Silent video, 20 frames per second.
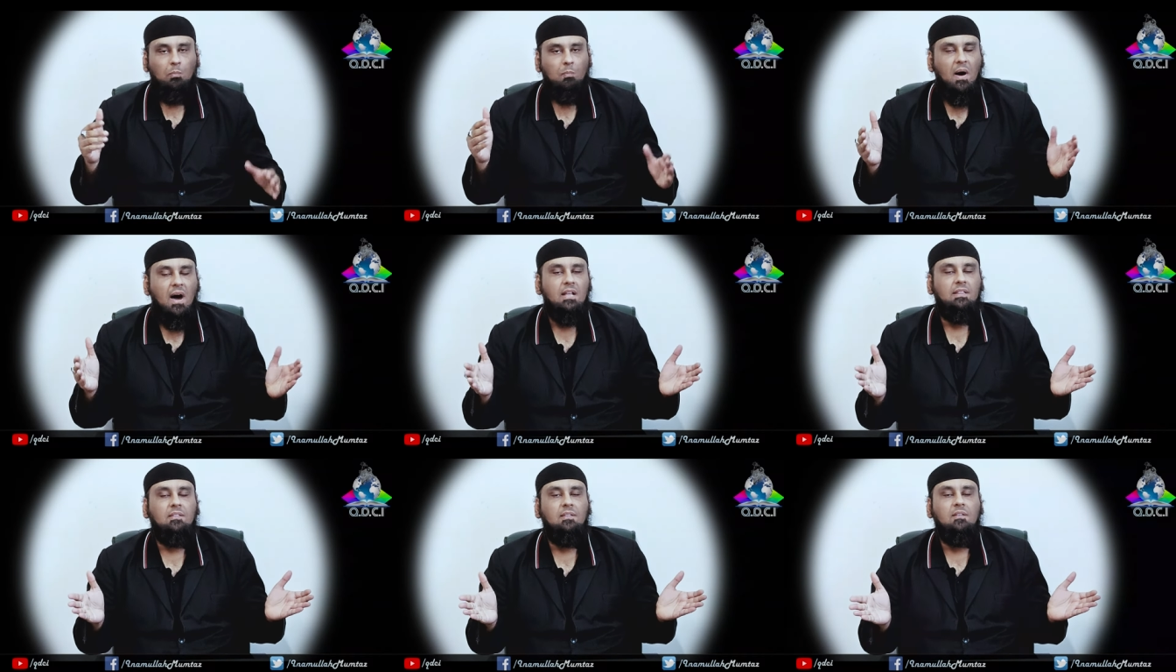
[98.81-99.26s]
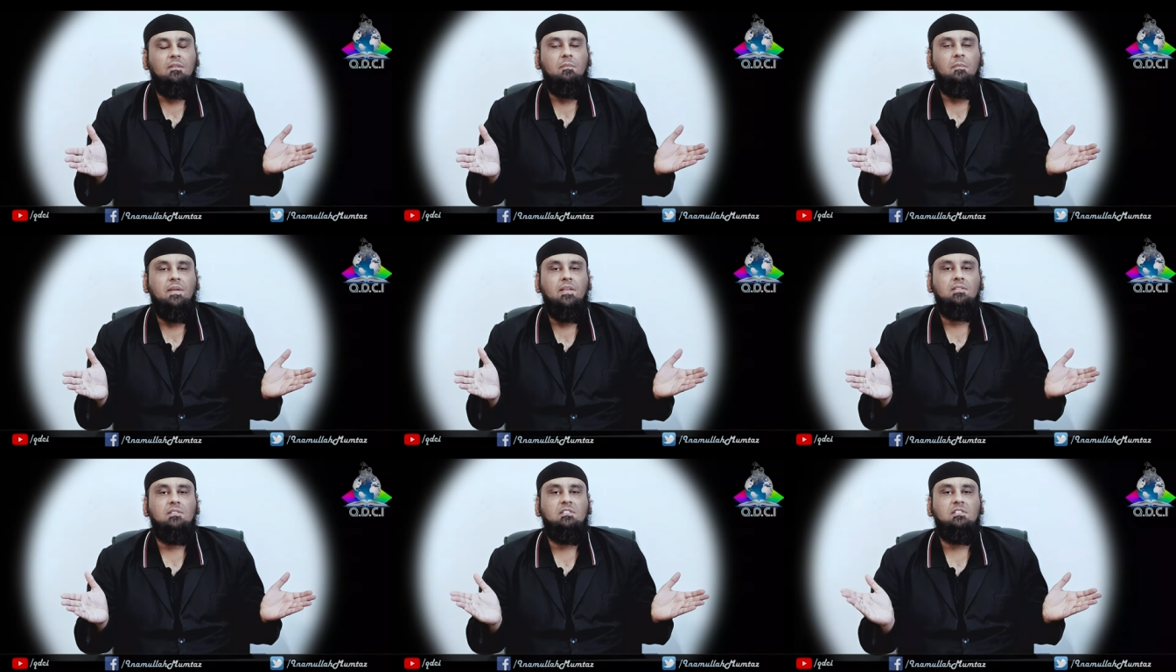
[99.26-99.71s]
Batin
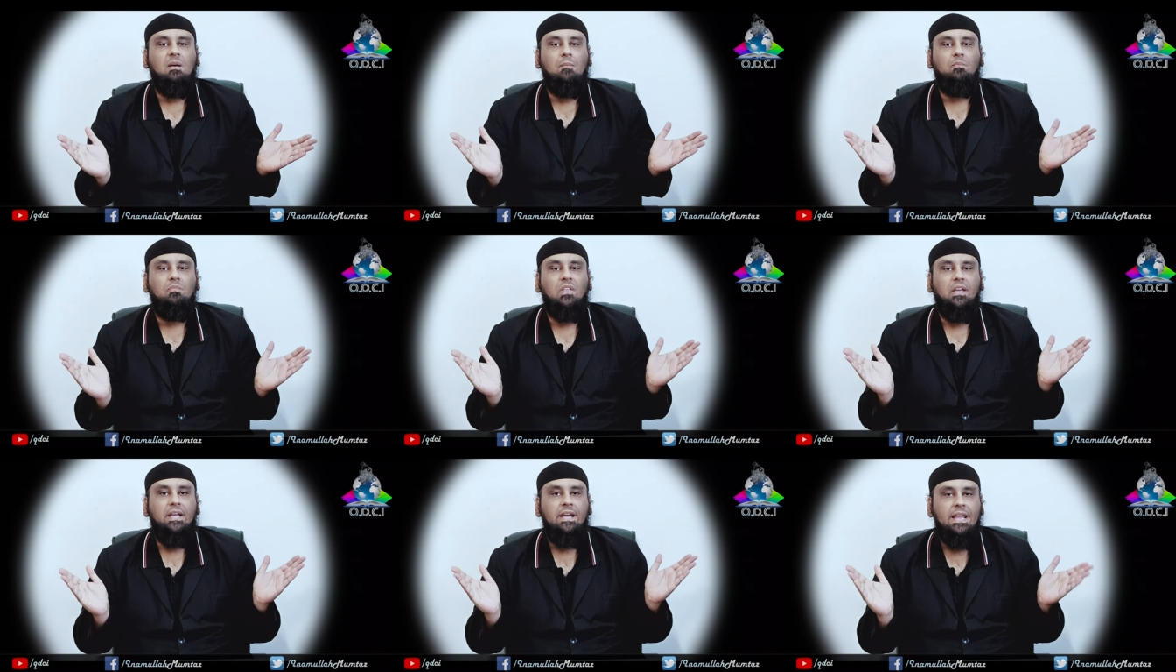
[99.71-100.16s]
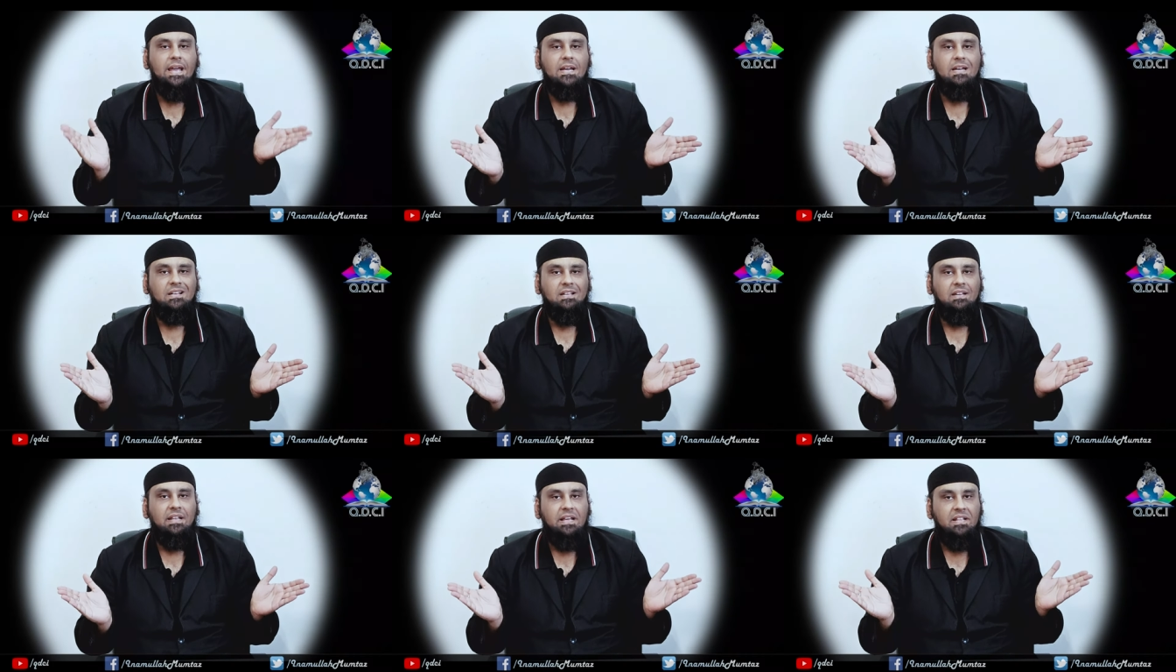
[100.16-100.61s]
means something
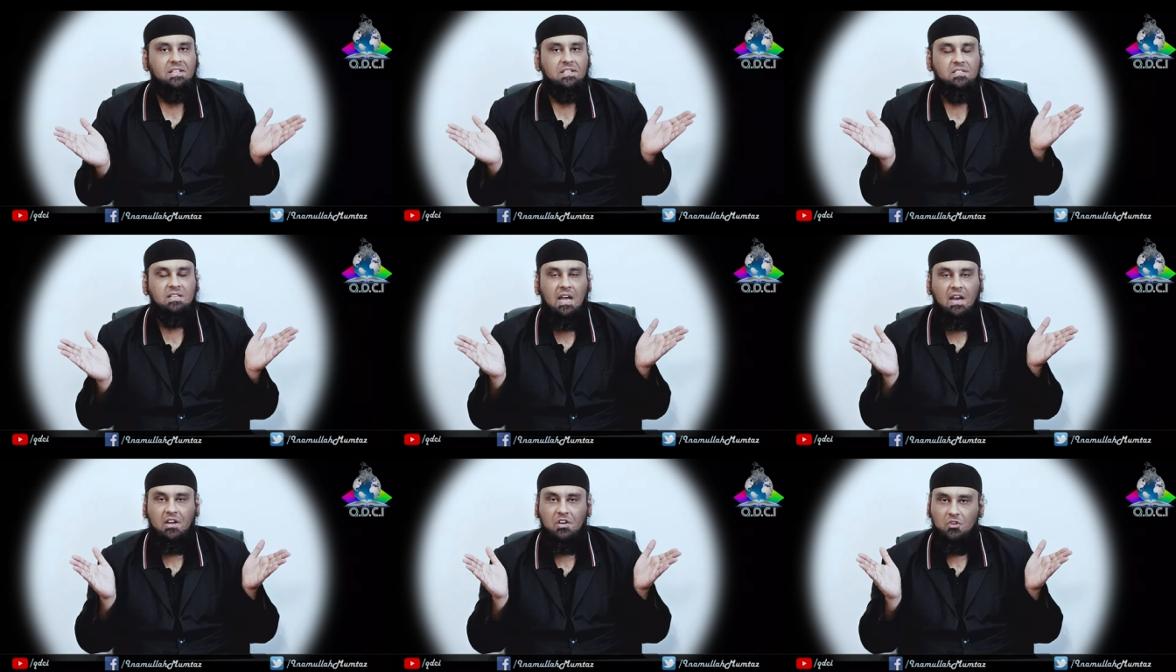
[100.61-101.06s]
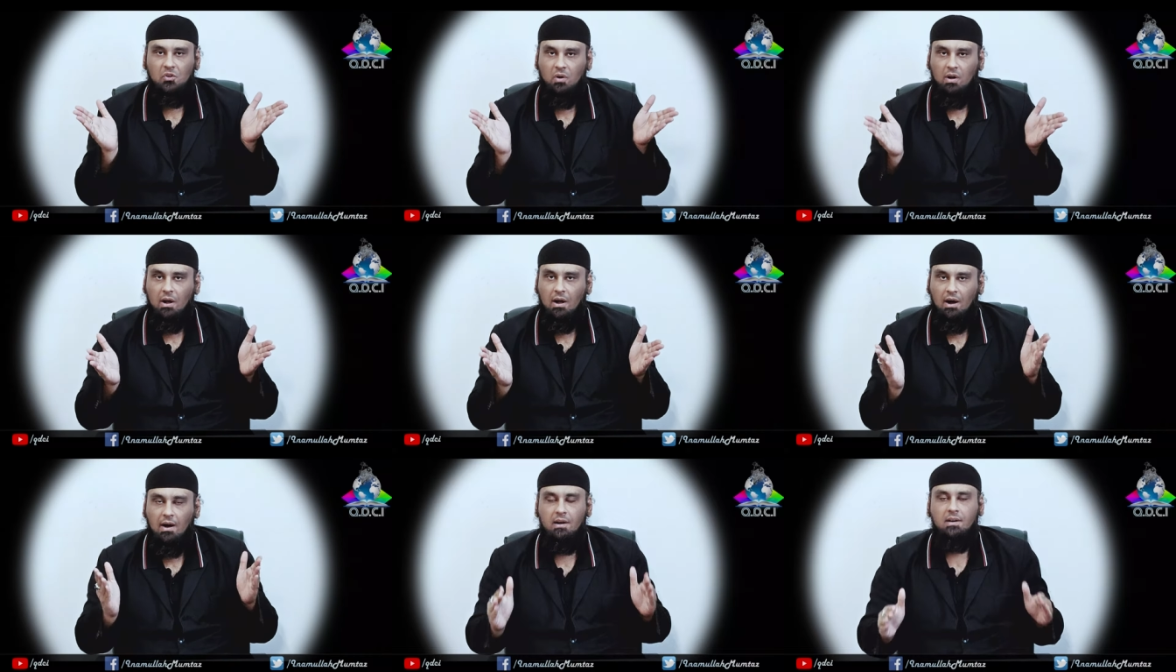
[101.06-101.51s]
hidden inside your
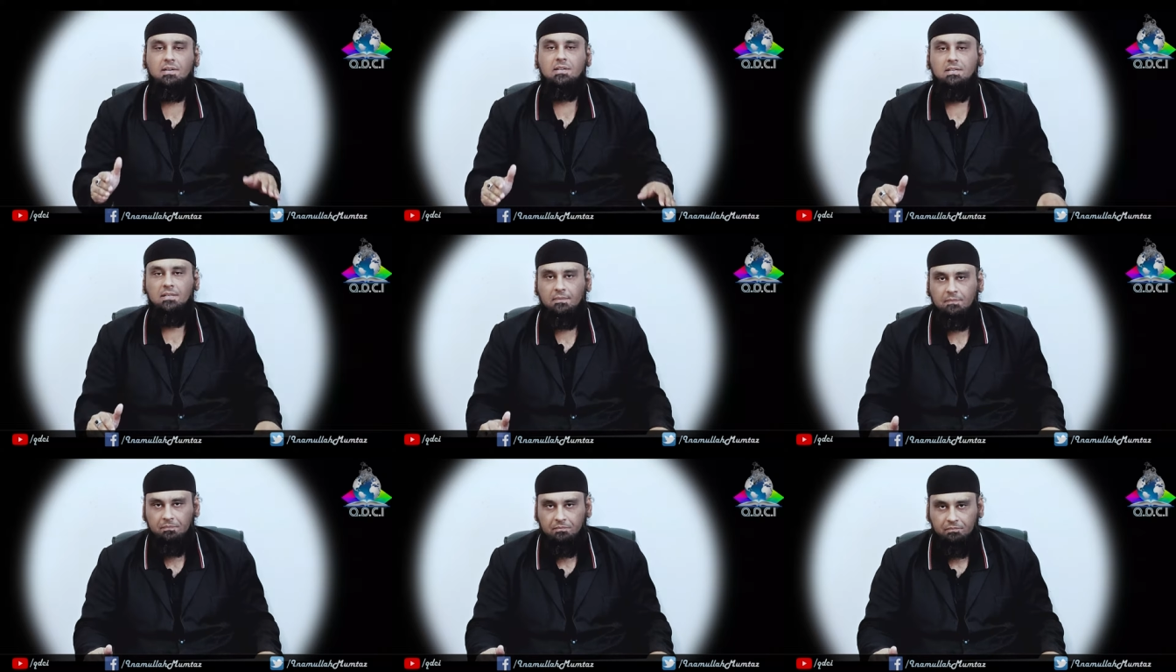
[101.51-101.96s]
heart,